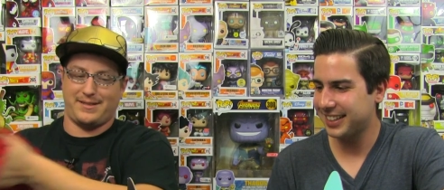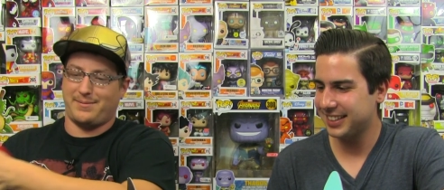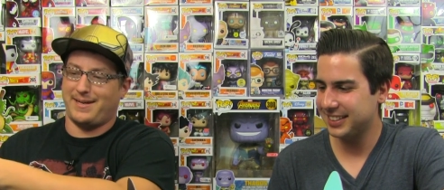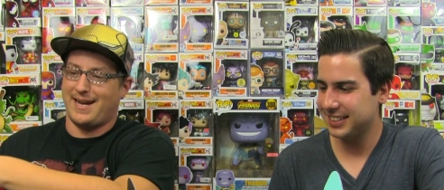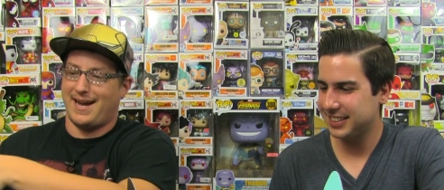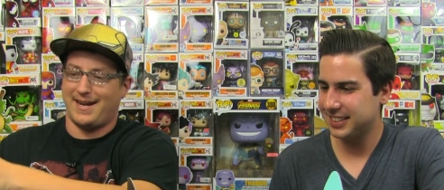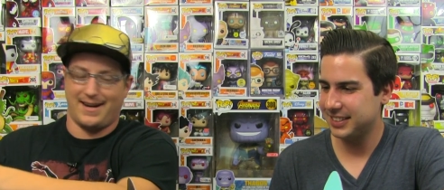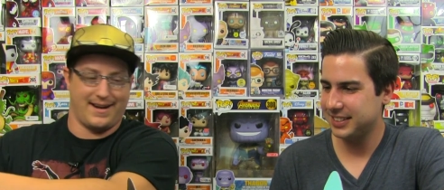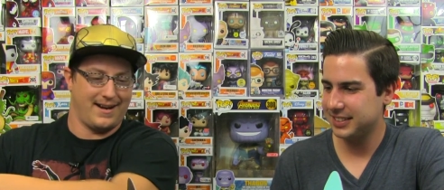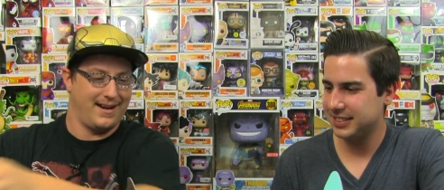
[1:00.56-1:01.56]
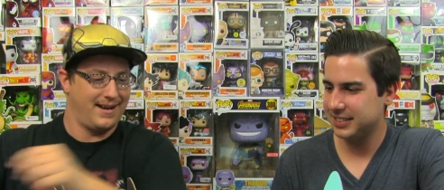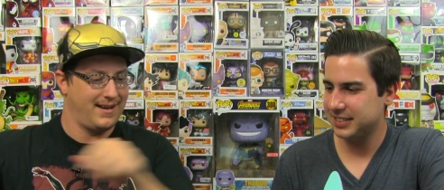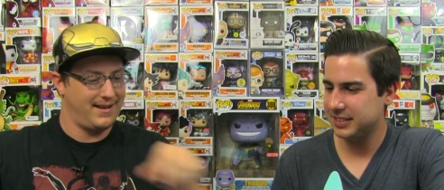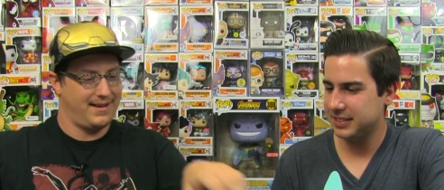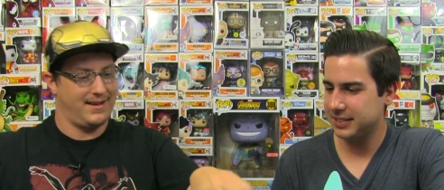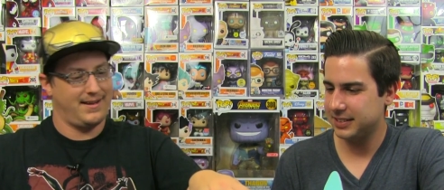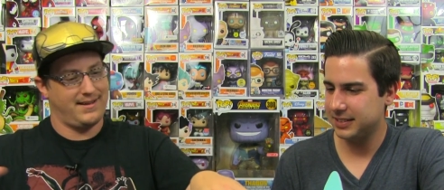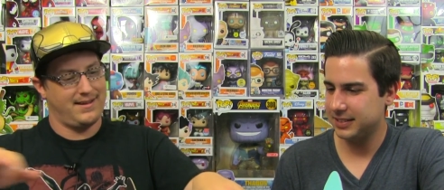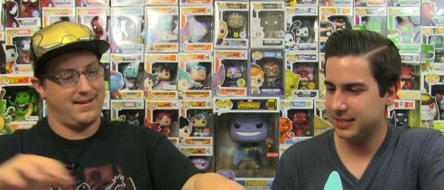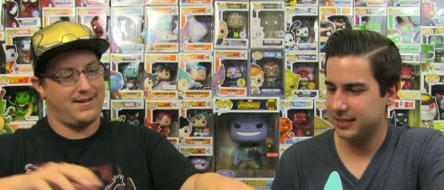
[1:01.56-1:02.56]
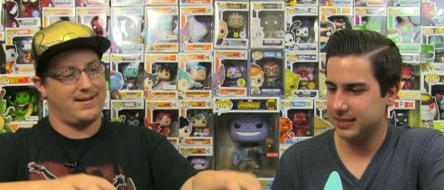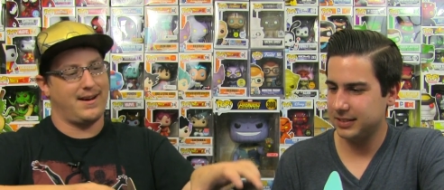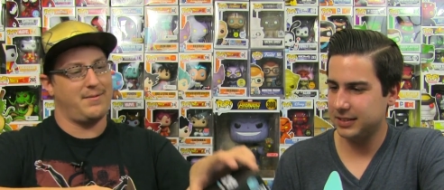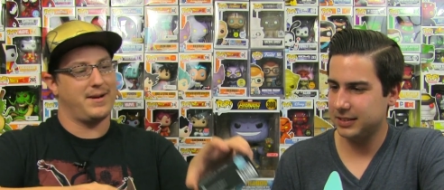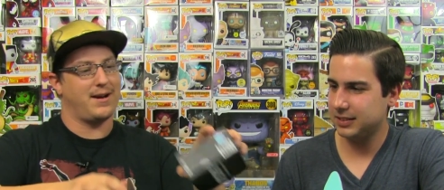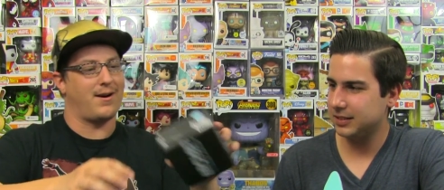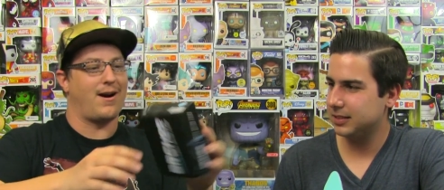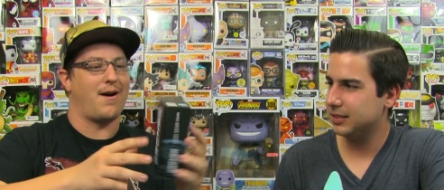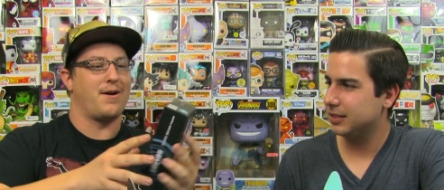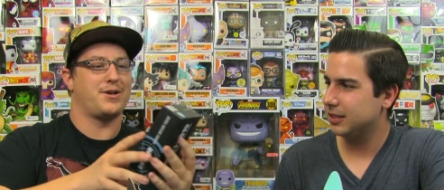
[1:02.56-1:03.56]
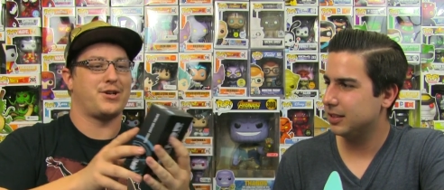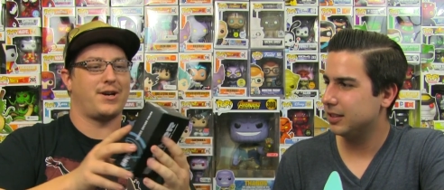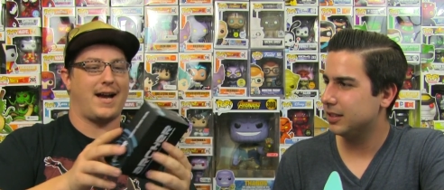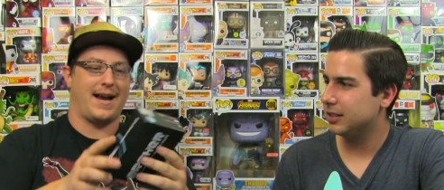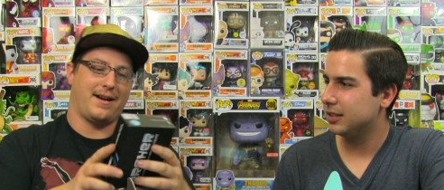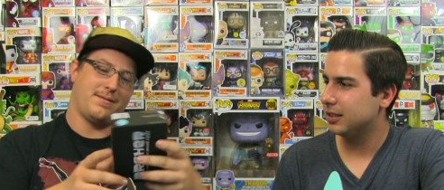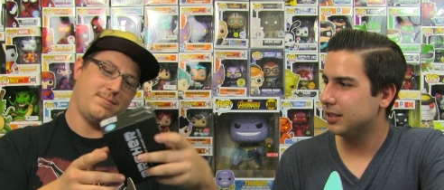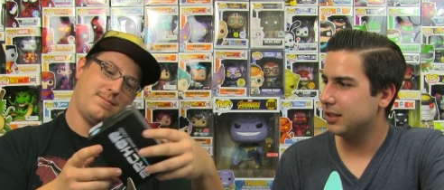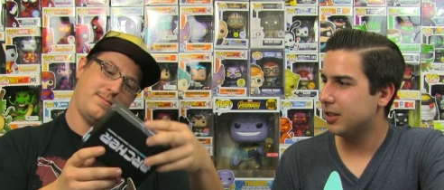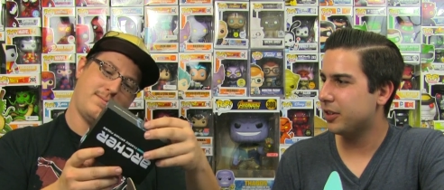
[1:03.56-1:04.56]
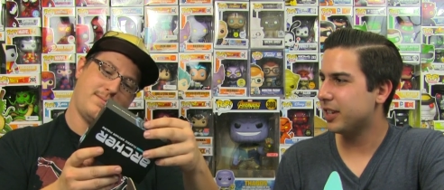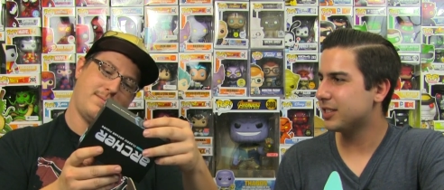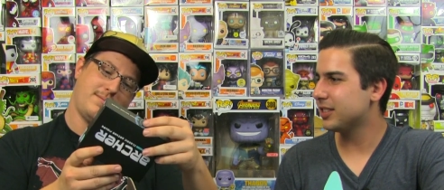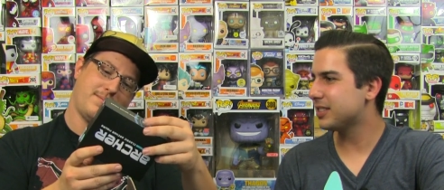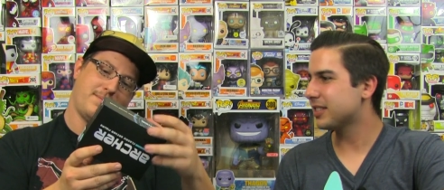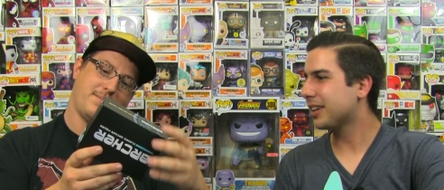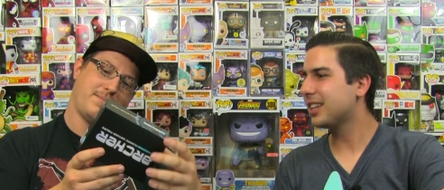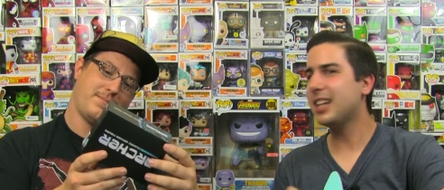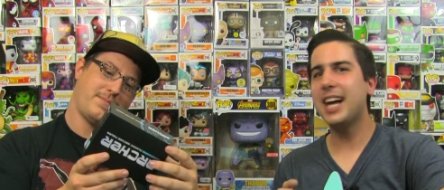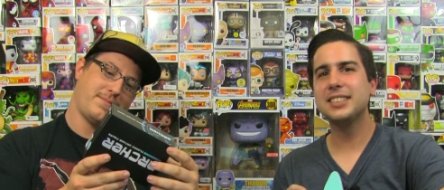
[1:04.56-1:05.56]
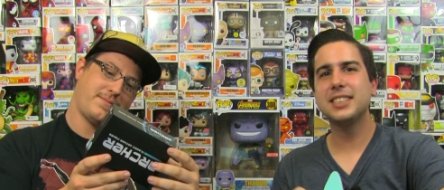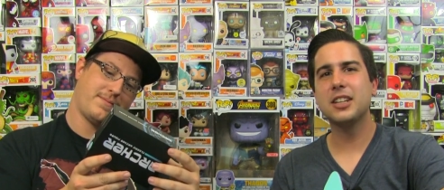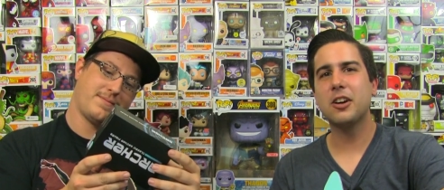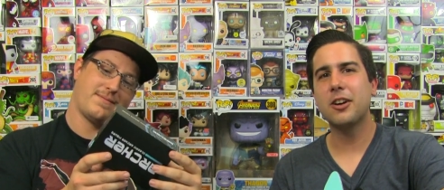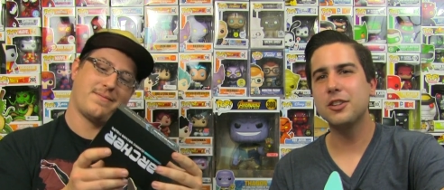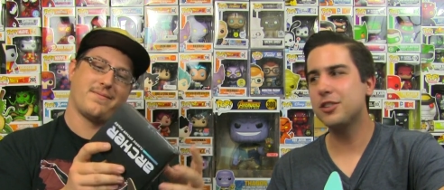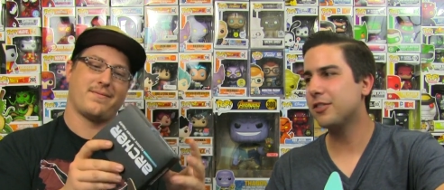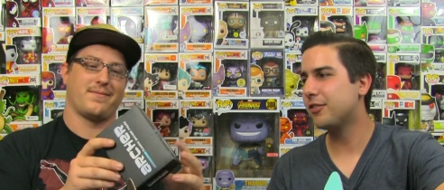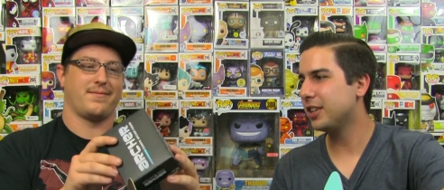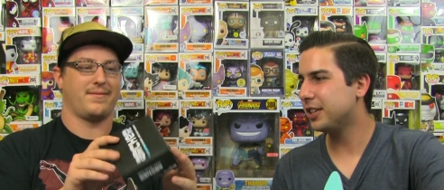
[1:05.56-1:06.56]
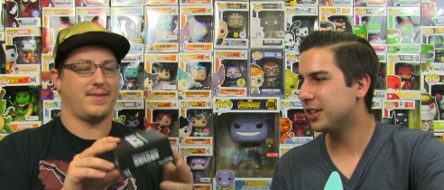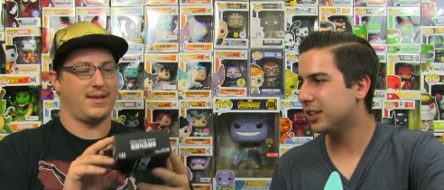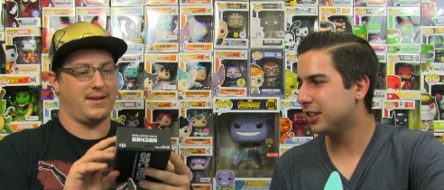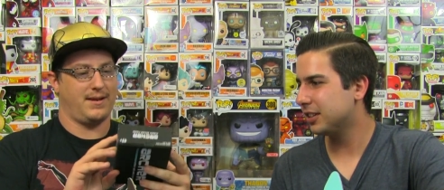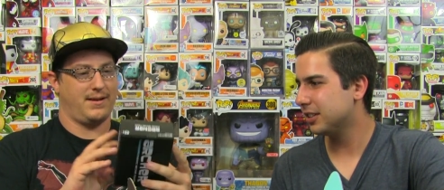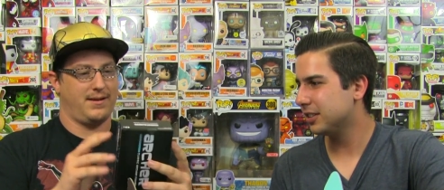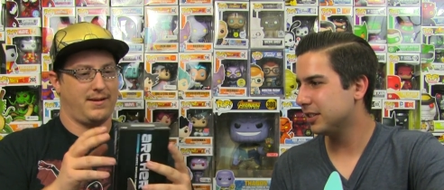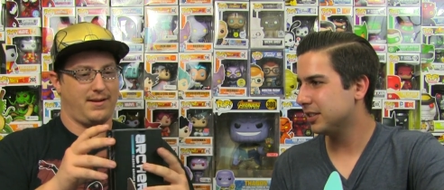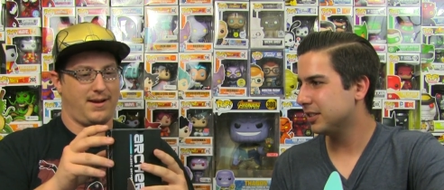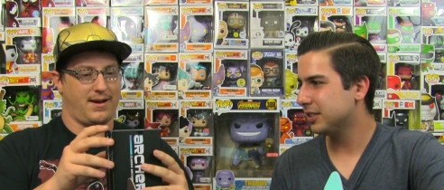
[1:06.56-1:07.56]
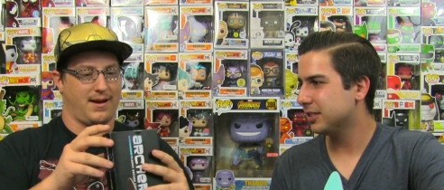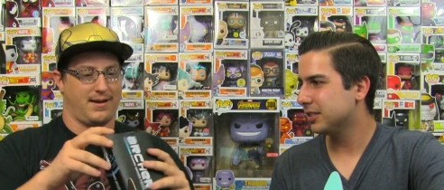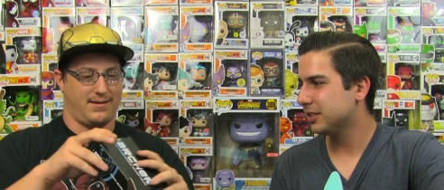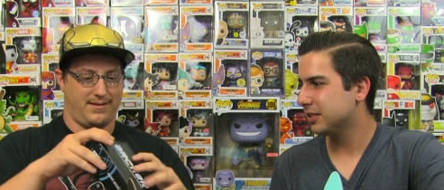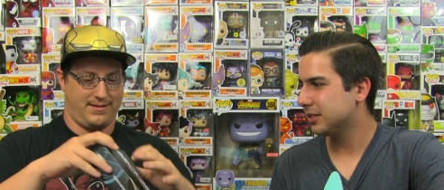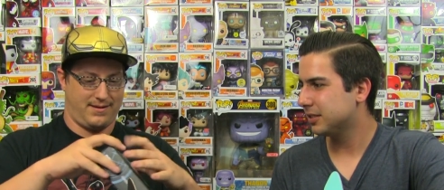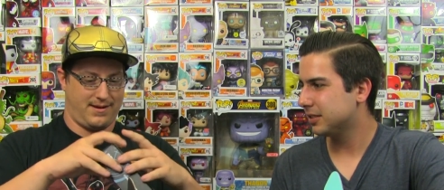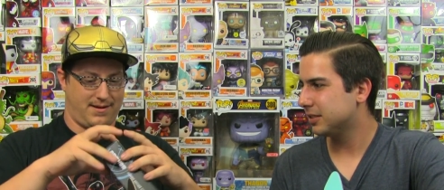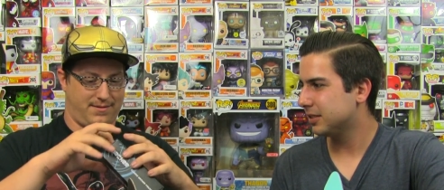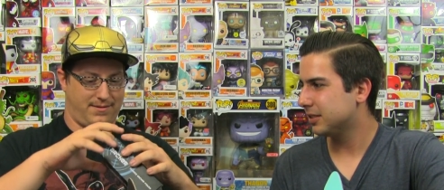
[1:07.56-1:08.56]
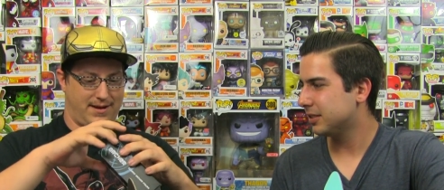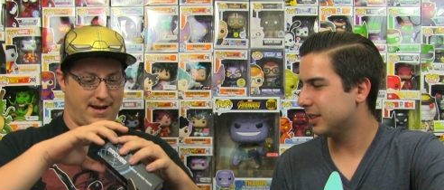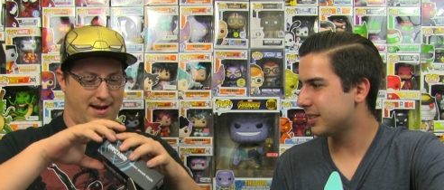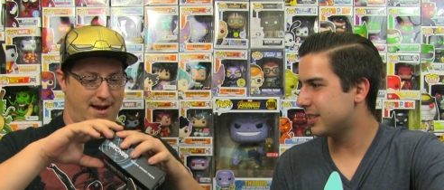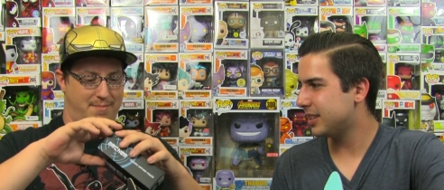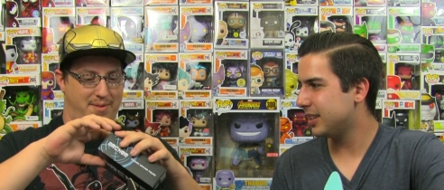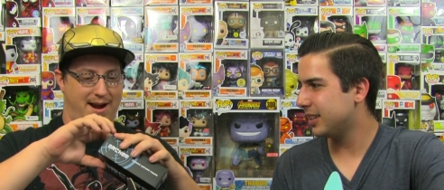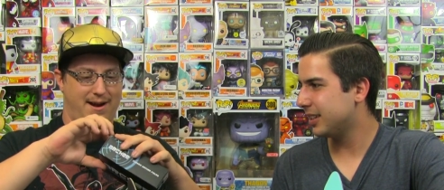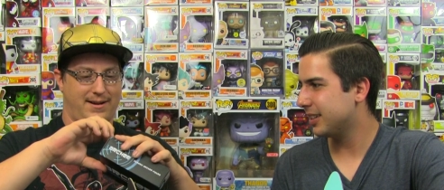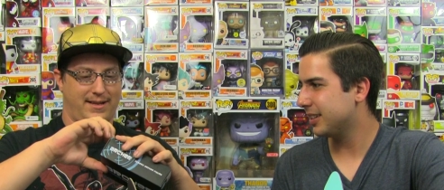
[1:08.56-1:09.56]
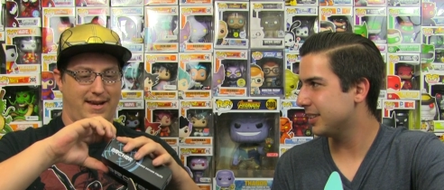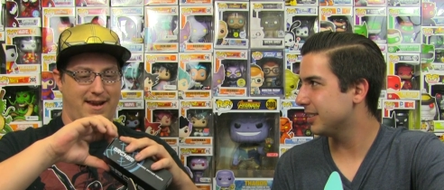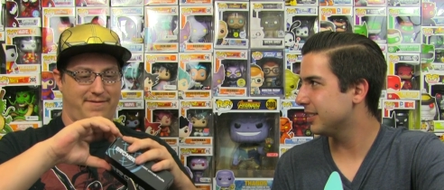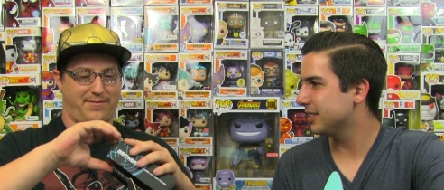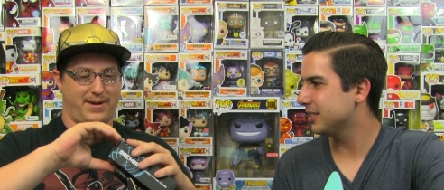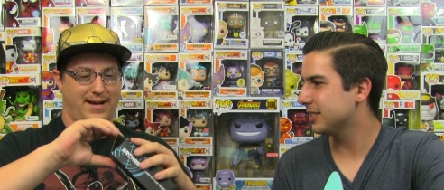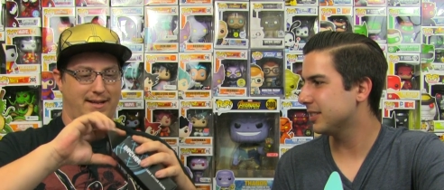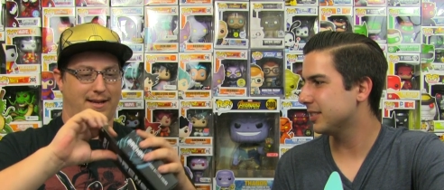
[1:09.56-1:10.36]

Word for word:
Speaker 1: else we got here. All right, we got our Archer item.
Speaker 2: Okay, so this is a classic Archer figure.
Speaker 1: Yeah. Now, uh, apparently, if we get